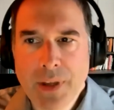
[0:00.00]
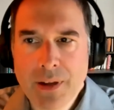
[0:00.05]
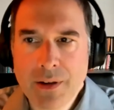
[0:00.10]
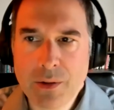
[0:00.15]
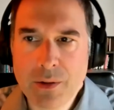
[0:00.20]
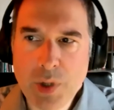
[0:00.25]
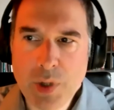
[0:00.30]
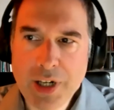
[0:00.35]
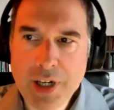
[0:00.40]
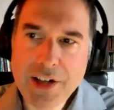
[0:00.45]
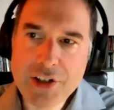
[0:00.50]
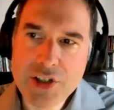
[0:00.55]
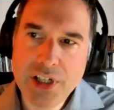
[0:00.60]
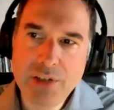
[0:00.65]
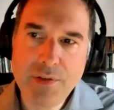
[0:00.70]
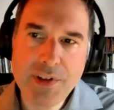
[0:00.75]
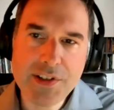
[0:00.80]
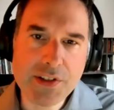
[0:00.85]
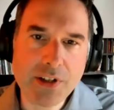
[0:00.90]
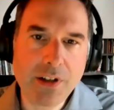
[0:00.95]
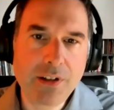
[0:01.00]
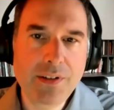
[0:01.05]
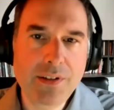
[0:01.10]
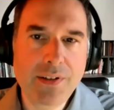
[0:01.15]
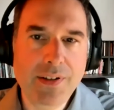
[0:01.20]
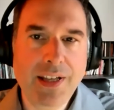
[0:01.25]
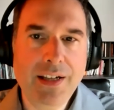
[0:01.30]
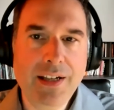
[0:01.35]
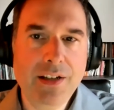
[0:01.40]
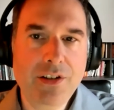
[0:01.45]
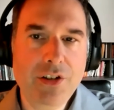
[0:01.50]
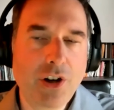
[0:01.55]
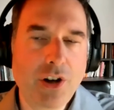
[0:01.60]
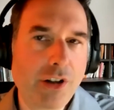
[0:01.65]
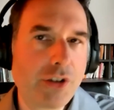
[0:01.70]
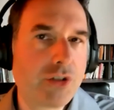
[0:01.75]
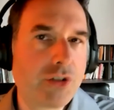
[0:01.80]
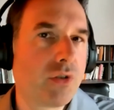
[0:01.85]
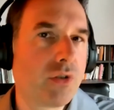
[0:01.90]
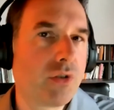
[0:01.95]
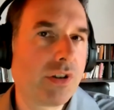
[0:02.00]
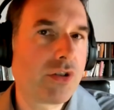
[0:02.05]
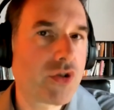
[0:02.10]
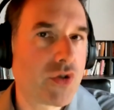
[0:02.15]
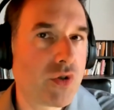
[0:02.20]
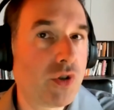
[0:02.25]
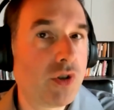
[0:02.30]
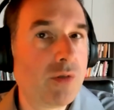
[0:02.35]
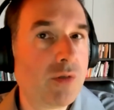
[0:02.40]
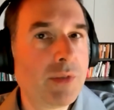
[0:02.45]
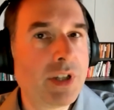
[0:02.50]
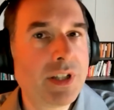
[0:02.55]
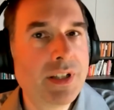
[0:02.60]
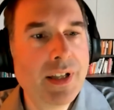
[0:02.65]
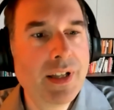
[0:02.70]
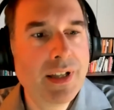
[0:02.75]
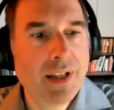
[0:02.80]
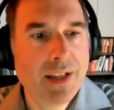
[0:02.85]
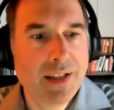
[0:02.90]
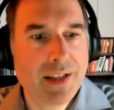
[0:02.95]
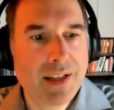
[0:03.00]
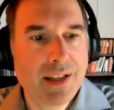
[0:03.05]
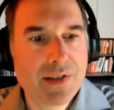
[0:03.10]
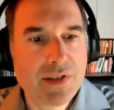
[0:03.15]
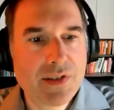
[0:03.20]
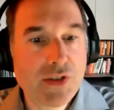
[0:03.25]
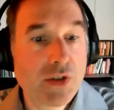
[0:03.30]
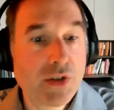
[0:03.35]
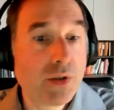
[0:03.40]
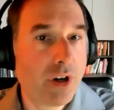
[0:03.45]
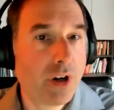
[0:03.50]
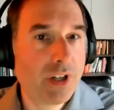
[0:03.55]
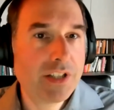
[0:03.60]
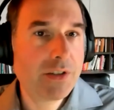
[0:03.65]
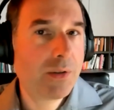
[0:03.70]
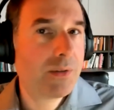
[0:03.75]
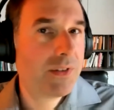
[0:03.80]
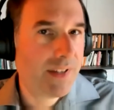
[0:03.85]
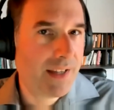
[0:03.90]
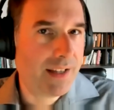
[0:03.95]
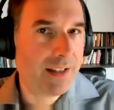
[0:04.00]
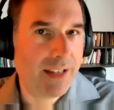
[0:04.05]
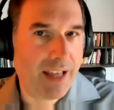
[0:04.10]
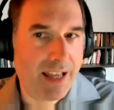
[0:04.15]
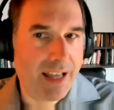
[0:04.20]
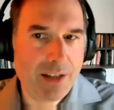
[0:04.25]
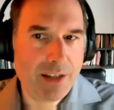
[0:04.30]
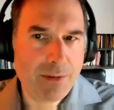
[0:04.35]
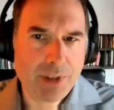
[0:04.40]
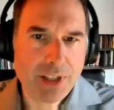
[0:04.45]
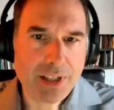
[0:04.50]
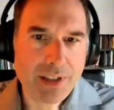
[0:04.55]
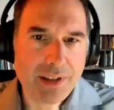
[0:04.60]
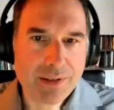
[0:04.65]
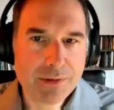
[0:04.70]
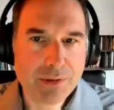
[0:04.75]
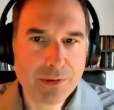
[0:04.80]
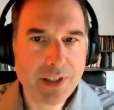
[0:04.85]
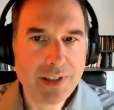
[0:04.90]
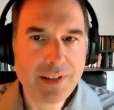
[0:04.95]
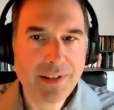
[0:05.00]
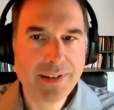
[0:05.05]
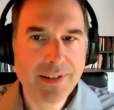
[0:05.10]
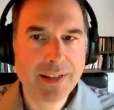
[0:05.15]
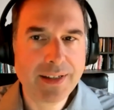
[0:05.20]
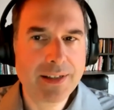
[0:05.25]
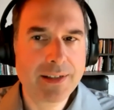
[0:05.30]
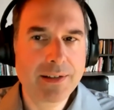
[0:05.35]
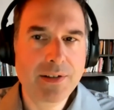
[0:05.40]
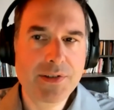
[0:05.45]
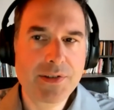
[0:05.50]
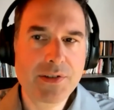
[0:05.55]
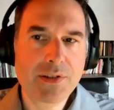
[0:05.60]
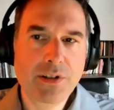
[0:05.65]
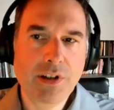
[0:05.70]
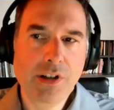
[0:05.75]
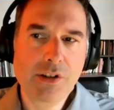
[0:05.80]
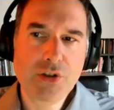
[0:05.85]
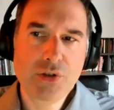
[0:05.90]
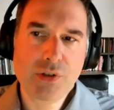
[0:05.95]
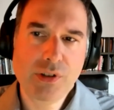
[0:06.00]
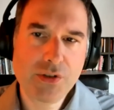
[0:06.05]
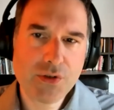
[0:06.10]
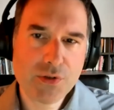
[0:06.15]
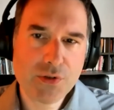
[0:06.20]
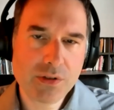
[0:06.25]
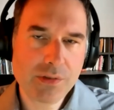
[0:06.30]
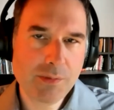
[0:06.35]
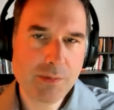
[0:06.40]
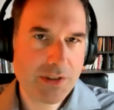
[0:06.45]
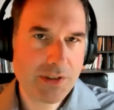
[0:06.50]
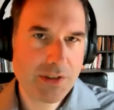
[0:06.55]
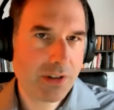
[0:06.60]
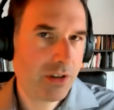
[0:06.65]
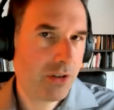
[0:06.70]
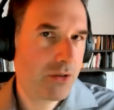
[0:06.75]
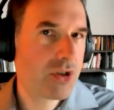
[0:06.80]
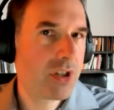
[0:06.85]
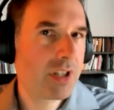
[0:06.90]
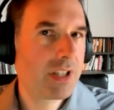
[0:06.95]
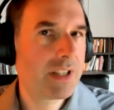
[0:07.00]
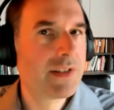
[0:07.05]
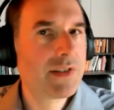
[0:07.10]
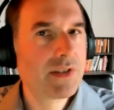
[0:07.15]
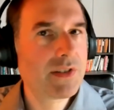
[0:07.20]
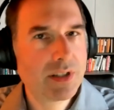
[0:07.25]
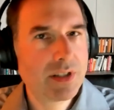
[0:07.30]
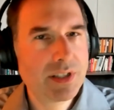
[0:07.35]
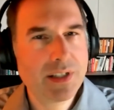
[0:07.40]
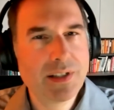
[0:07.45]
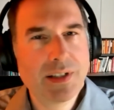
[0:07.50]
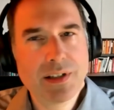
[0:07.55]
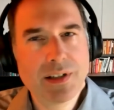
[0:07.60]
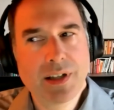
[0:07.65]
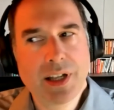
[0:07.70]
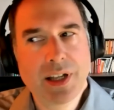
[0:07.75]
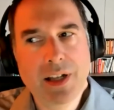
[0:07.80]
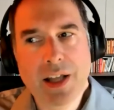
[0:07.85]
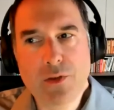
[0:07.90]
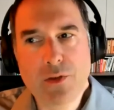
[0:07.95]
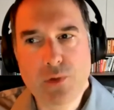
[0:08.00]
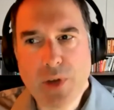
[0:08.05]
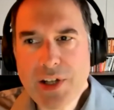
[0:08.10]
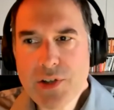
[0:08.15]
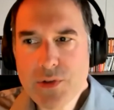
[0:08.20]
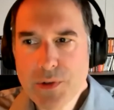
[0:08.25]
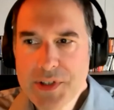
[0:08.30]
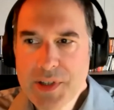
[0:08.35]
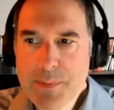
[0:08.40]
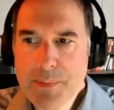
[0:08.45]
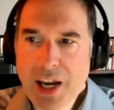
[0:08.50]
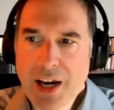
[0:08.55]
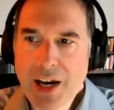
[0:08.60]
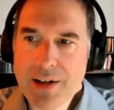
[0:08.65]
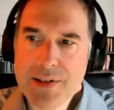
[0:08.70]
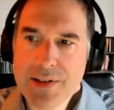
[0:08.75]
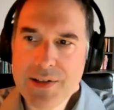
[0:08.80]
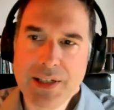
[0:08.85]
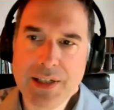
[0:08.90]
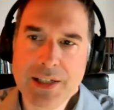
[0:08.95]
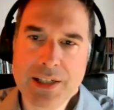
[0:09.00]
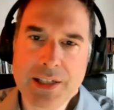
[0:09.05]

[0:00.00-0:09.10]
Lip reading: will actually result in a cultural trauma, it's too early to tell anyway, right? Because cultural traumas are usually studied in retrospect